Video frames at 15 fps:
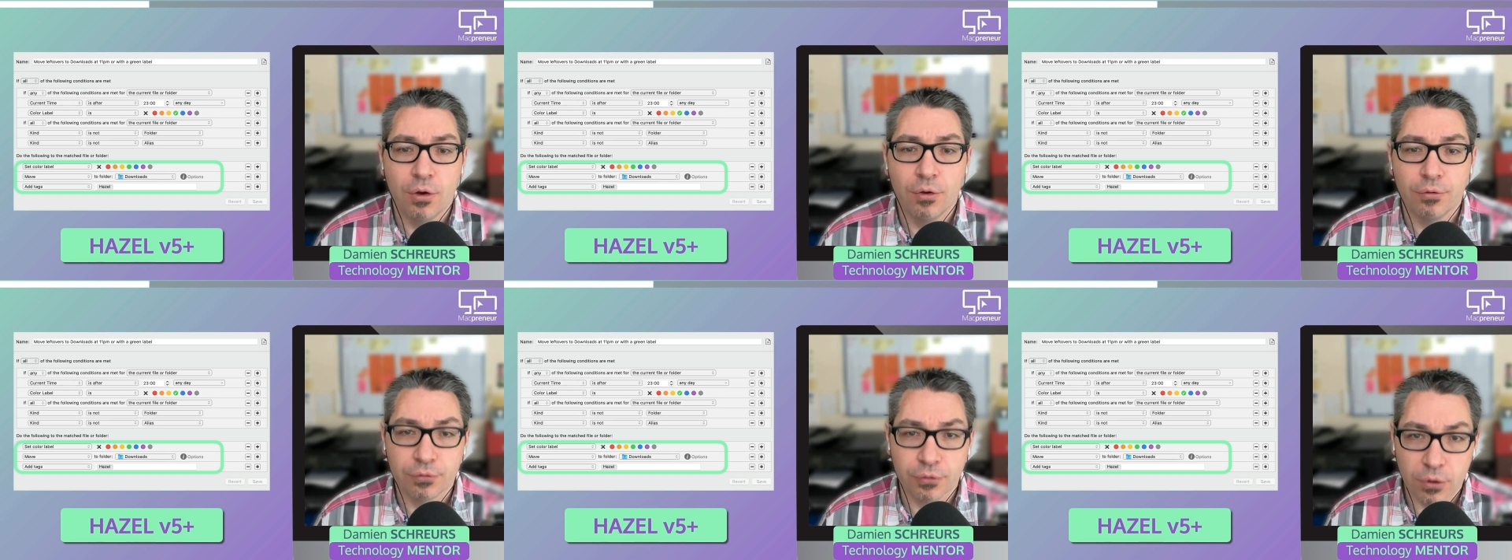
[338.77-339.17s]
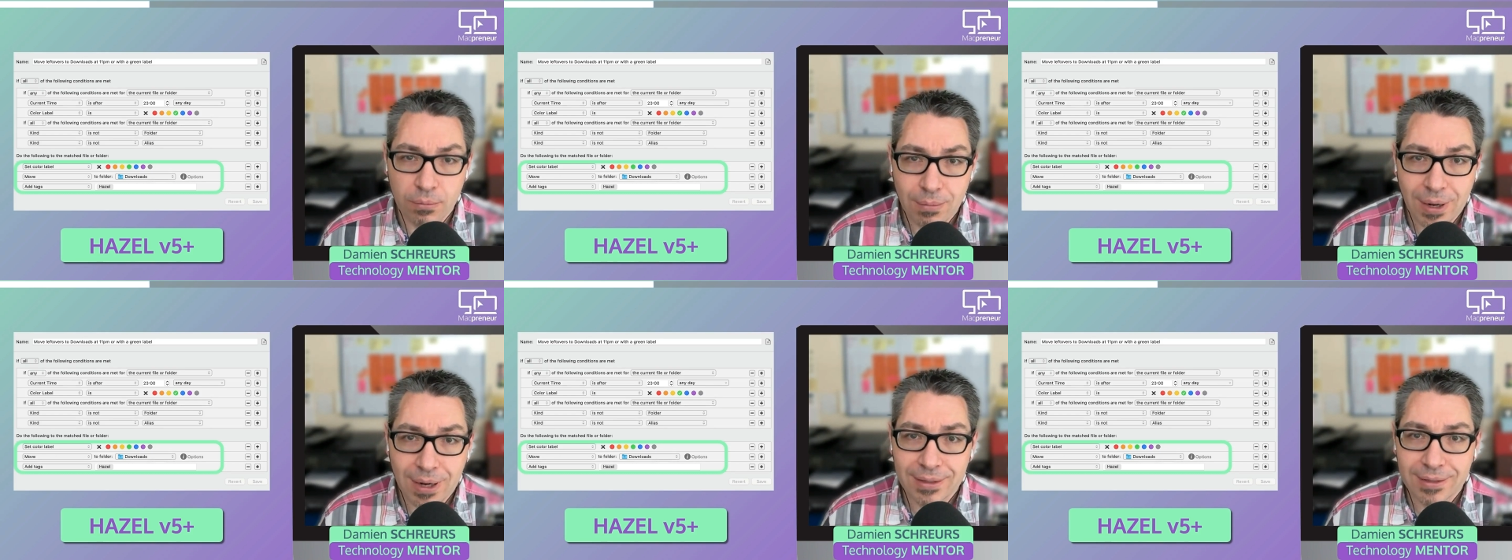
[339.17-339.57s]

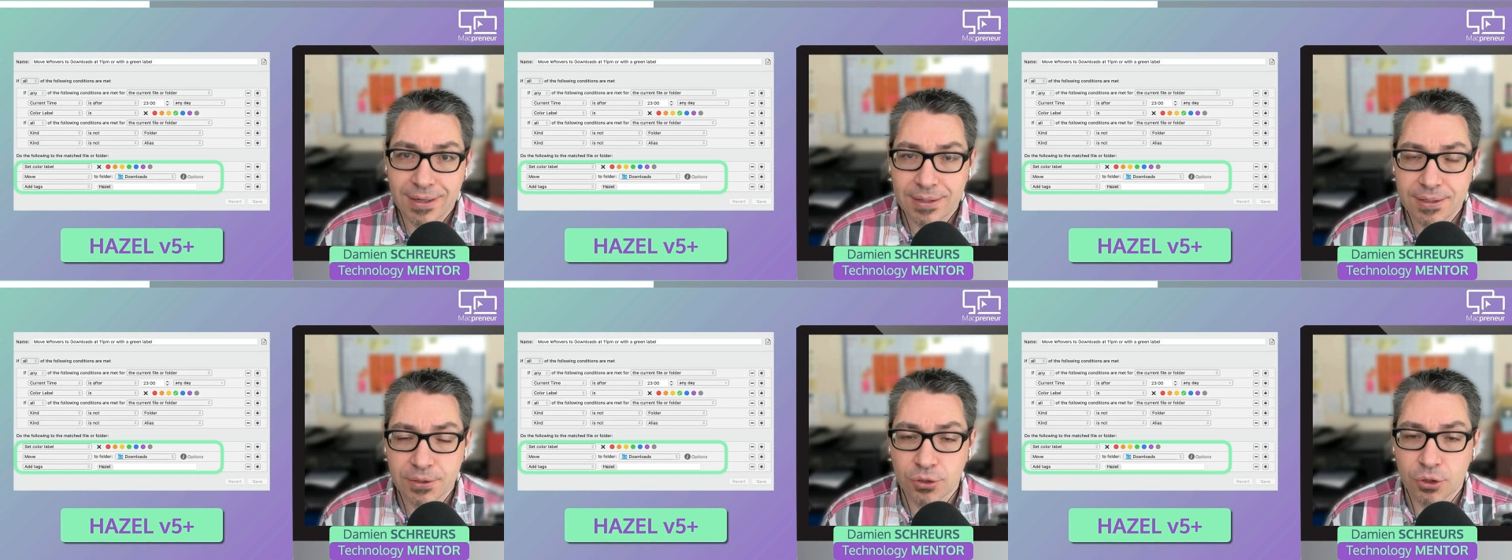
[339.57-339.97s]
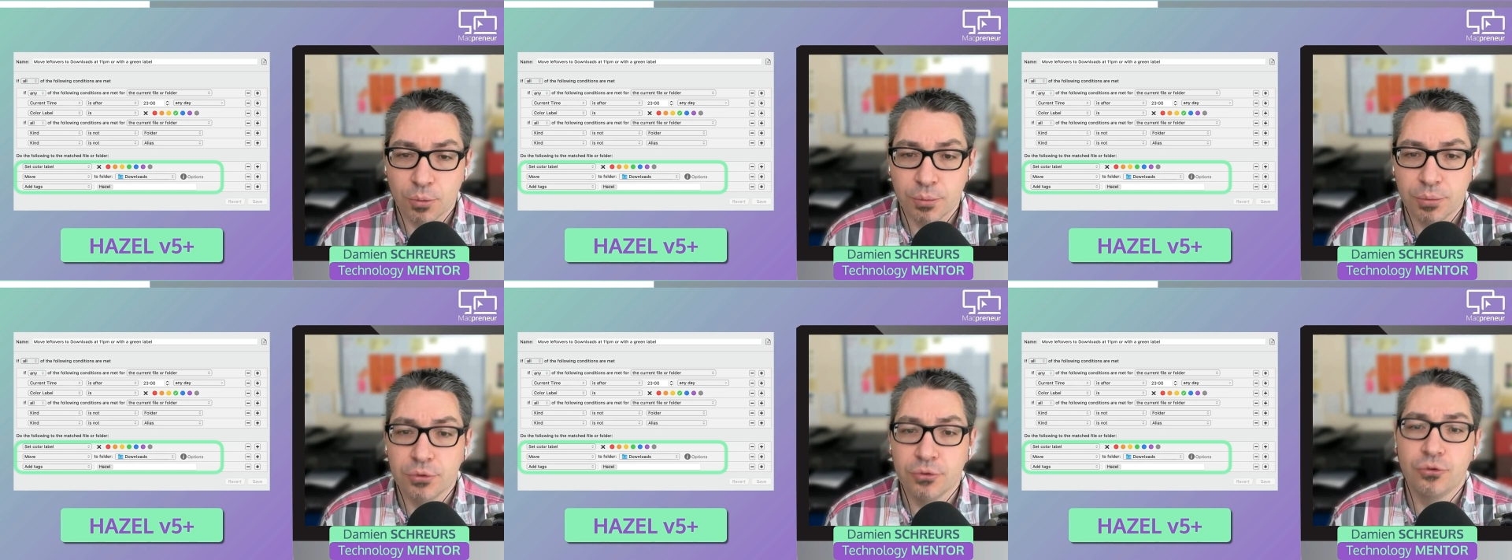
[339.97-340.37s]
from my
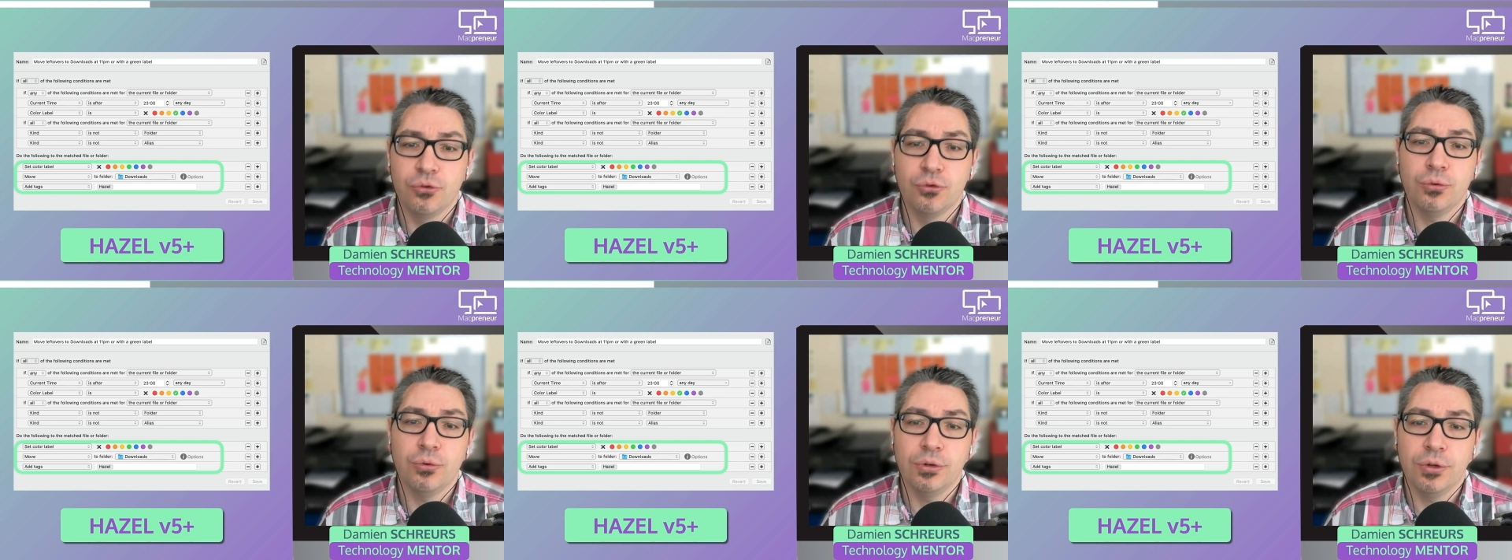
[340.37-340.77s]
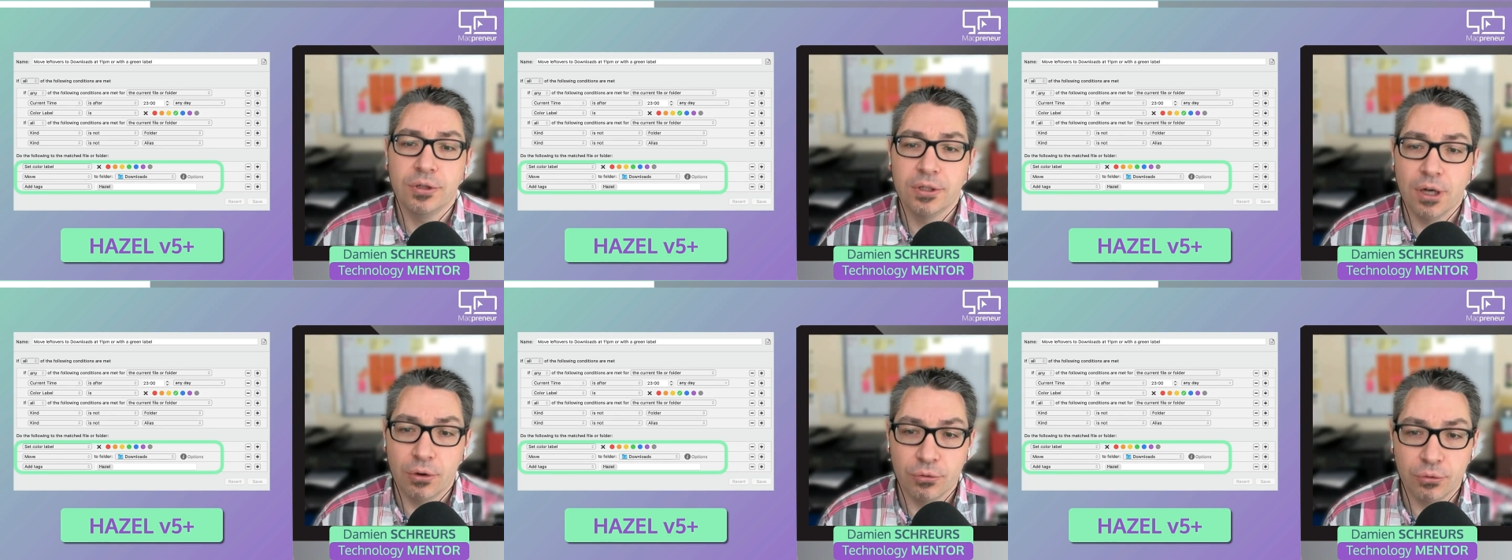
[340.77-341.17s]
desktop to the
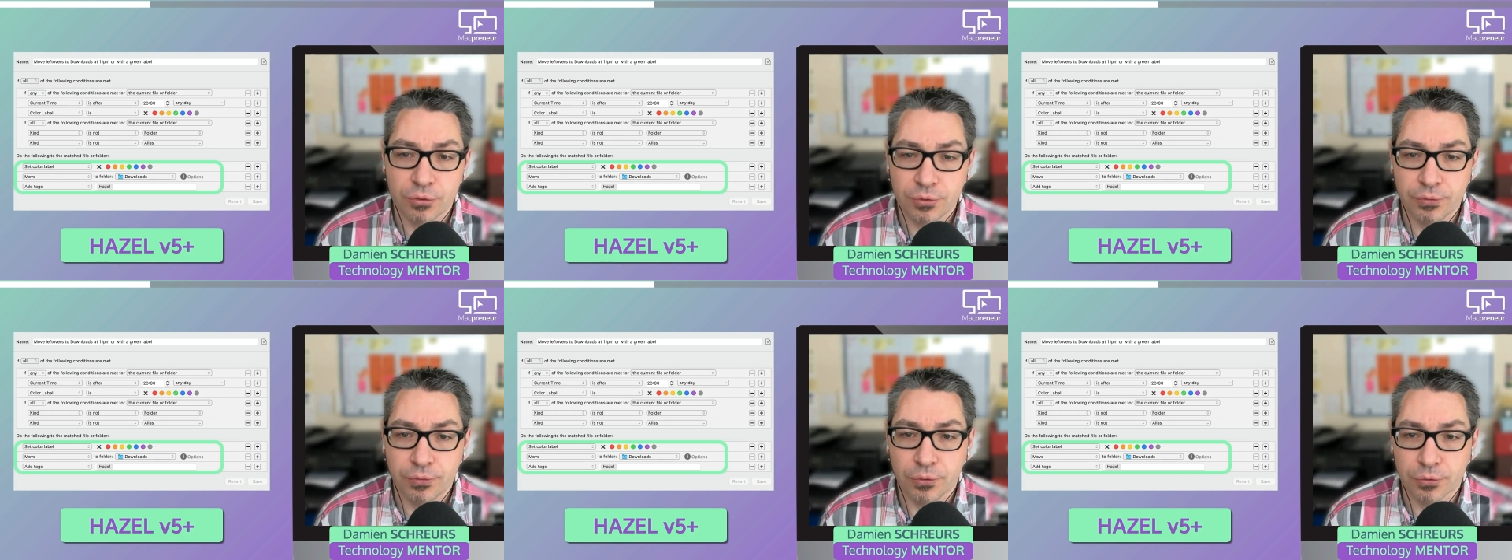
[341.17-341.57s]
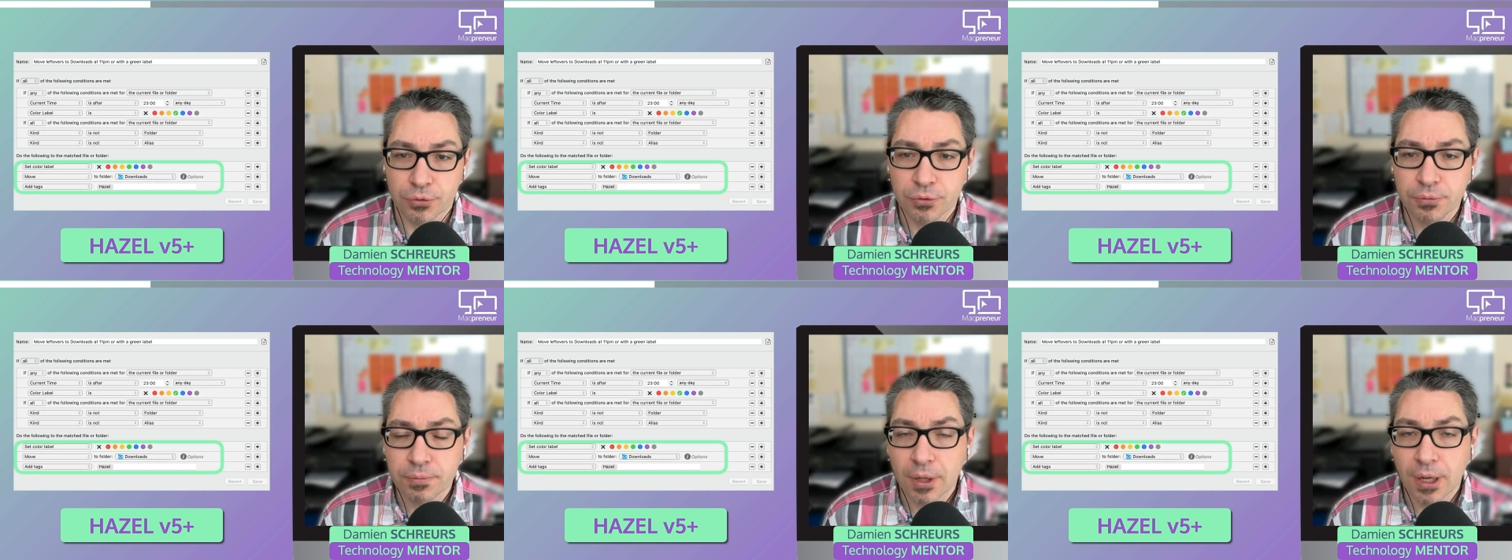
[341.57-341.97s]
downloads
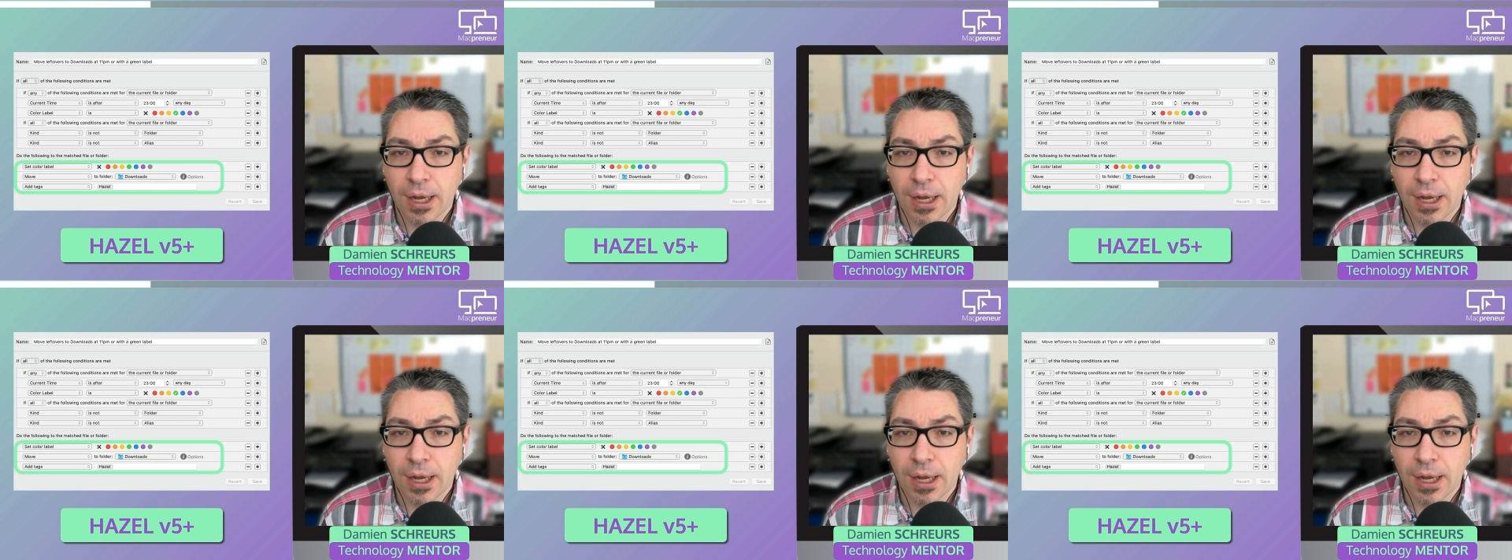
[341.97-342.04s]
folder,